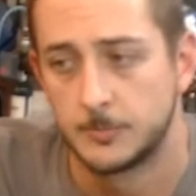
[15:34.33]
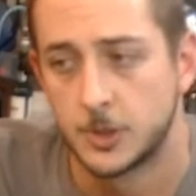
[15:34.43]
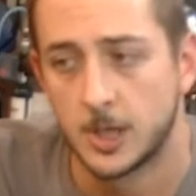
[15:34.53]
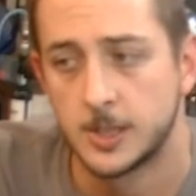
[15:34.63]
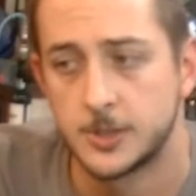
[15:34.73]

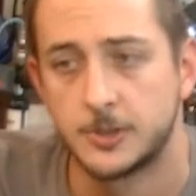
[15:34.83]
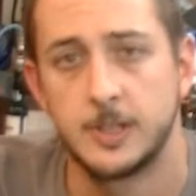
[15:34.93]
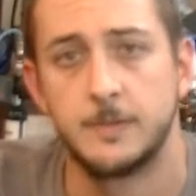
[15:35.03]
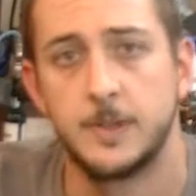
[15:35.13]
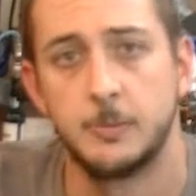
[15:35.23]
Try and just
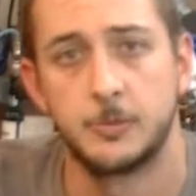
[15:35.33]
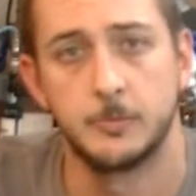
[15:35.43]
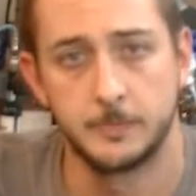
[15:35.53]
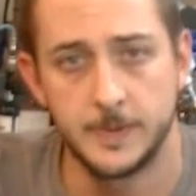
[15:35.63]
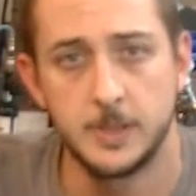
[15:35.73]
give them
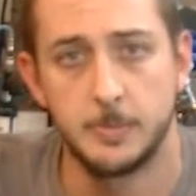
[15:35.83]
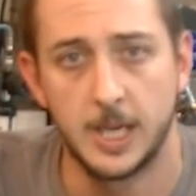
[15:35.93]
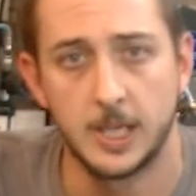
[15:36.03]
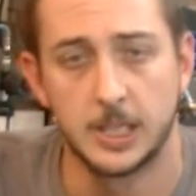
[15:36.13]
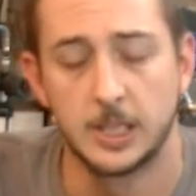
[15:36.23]
some
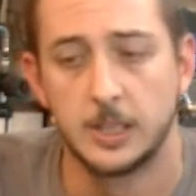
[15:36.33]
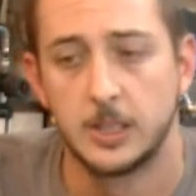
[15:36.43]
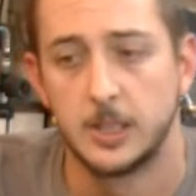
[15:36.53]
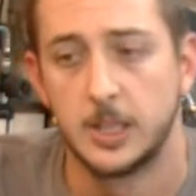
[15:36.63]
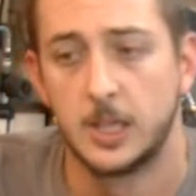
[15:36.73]
feedback.
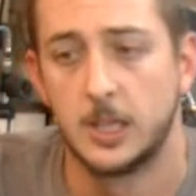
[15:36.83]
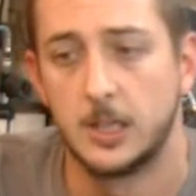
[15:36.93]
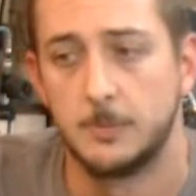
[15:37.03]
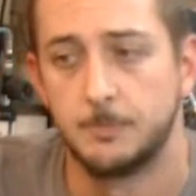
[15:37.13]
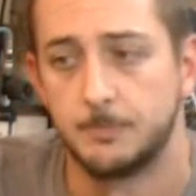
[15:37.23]

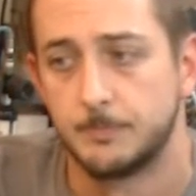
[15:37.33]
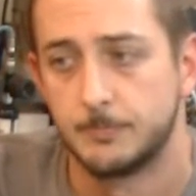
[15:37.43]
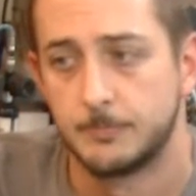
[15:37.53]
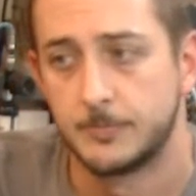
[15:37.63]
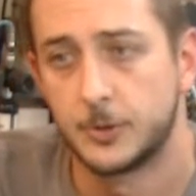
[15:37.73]

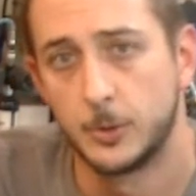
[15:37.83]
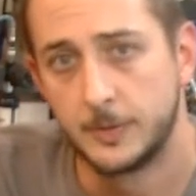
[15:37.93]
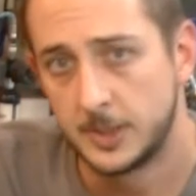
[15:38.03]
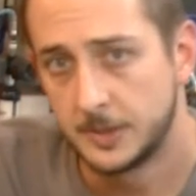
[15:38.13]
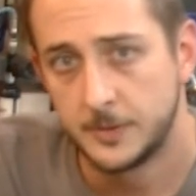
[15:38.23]
So
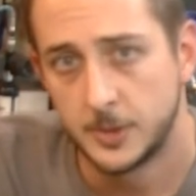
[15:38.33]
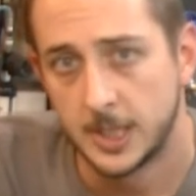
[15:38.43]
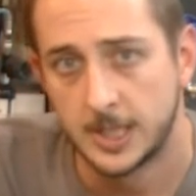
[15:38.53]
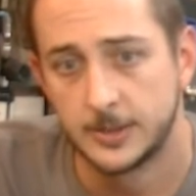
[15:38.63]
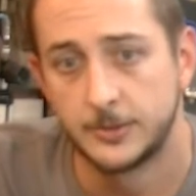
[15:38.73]
if any of you
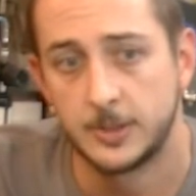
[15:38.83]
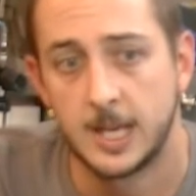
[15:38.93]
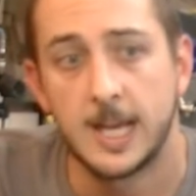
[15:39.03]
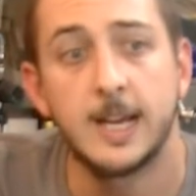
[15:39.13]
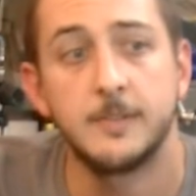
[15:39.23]
guys
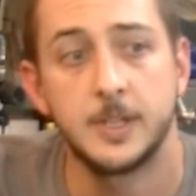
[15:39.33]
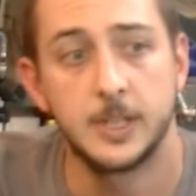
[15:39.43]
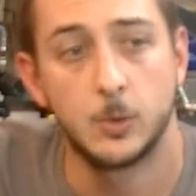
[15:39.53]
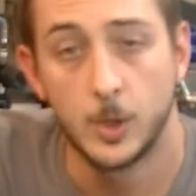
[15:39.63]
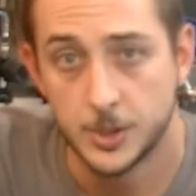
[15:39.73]
have
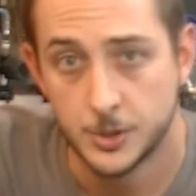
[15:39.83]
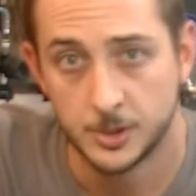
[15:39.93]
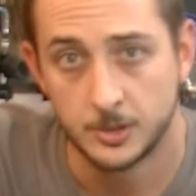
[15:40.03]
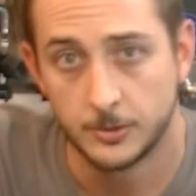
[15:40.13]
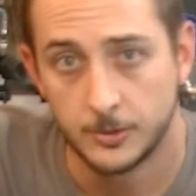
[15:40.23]
any
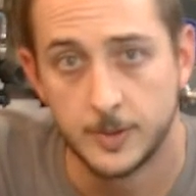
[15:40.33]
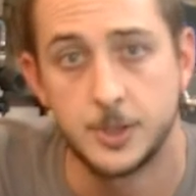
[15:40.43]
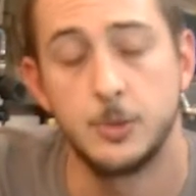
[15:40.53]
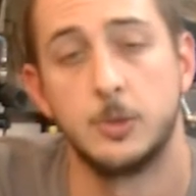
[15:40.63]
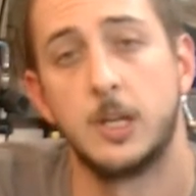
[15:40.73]
questions
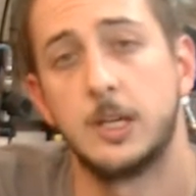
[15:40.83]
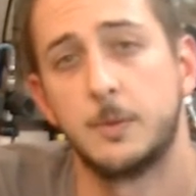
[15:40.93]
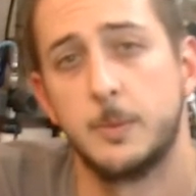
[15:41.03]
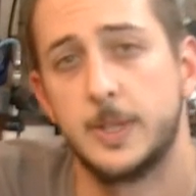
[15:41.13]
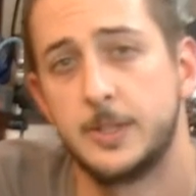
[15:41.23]
that you would like
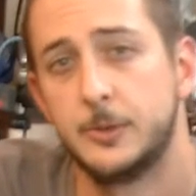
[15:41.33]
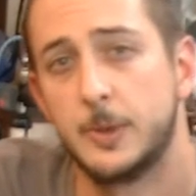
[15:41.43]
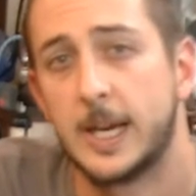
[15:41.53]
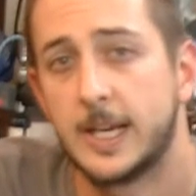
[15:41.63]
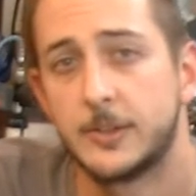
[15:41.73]
for me
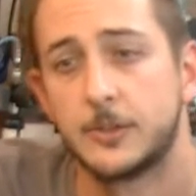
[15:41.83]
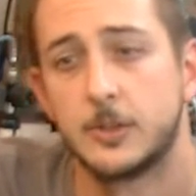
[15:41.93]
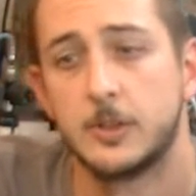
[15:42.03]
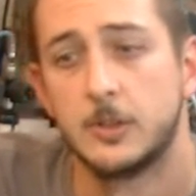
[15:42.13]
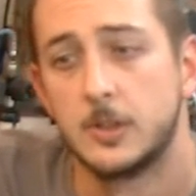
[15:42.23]
to ask
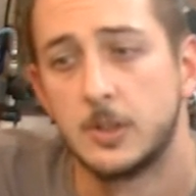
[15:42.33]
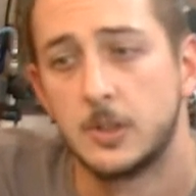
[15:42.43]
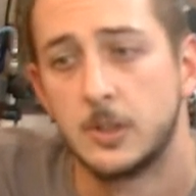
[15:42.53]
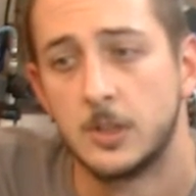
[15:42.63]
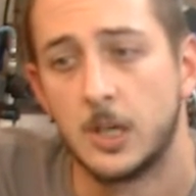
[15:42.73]

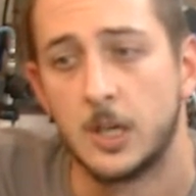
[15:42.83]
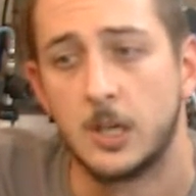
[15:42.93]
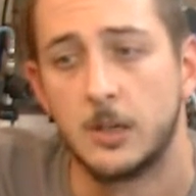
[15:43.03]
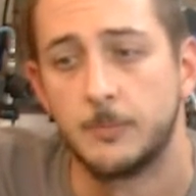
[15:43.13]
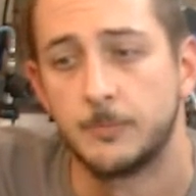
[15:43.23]

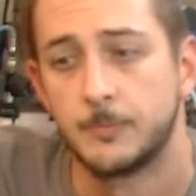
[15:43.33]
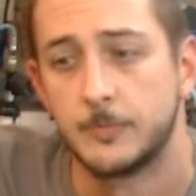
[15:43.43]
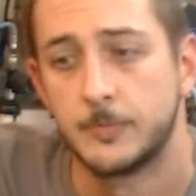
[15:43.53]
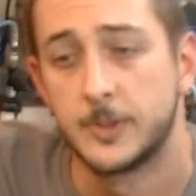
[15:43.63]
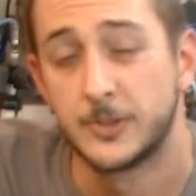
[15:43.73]

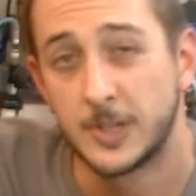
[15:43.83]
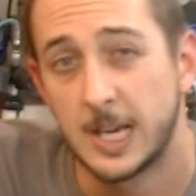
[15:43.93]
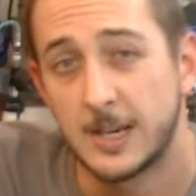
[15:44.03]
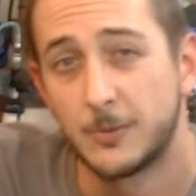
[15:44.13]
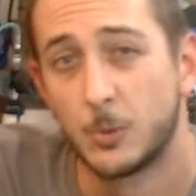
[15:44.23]
the
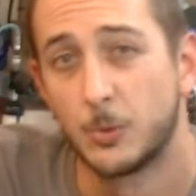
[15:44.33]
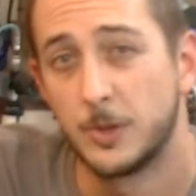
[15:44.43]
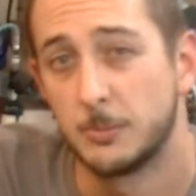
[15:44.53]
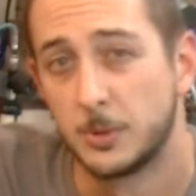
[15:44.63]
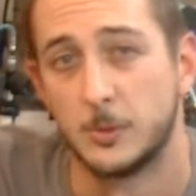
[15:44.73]
staff or
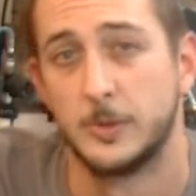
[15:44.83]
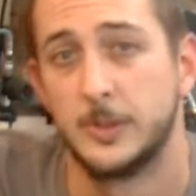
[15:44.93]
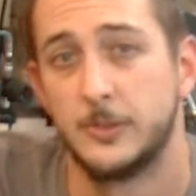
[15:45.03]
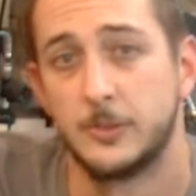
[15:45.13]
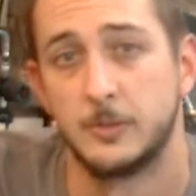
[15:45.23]
the
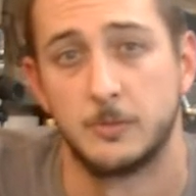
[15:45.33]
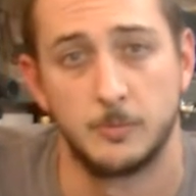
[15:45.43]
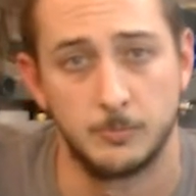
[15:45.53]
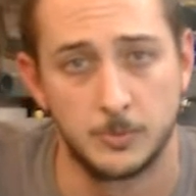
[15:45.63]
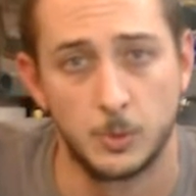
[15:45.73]
employees,
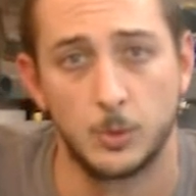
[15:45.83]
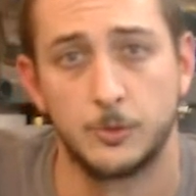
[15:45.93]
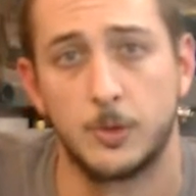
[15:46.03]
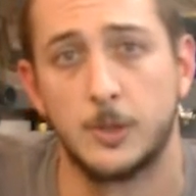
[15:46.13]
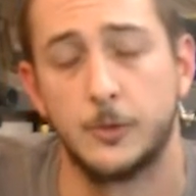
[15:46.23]

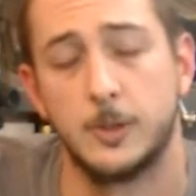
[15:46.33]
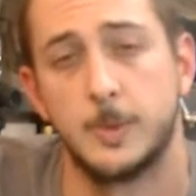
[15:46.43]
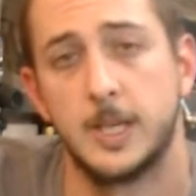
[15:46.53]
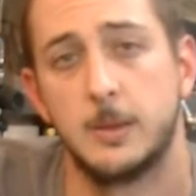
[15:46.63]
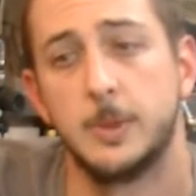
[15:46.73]
Taurus Rossi in
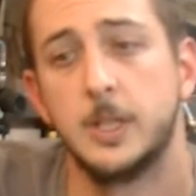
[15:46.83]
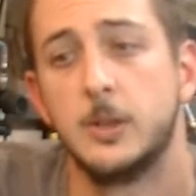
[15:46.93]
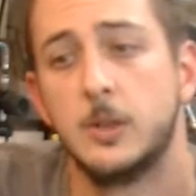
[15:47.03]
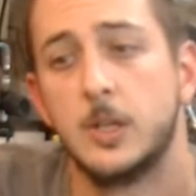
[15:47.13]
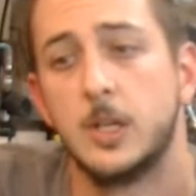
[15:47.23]
Miami,
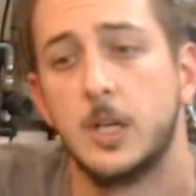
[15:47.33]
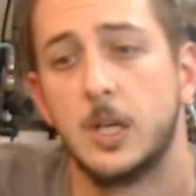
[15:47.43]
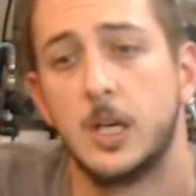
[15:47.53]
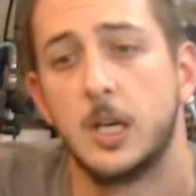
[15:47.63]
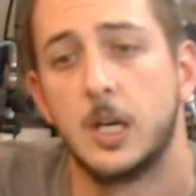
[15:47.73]

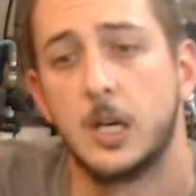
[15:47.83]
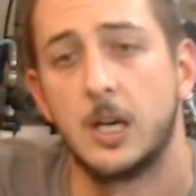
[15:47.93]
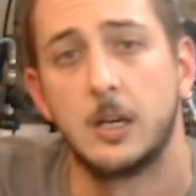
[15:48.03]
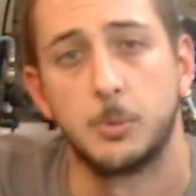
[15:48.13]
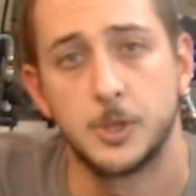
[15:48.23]

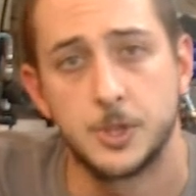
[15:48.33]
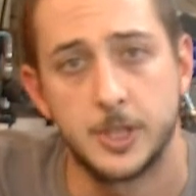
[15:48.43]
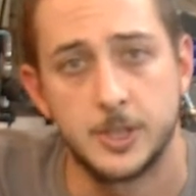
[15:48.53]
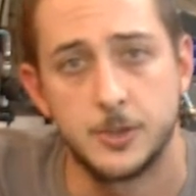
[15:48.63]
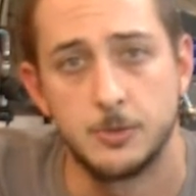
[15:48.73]
I'd
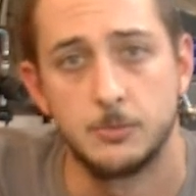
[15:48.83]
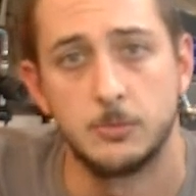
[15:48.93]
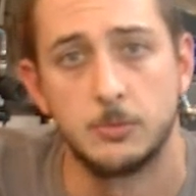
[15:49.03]
appreciate you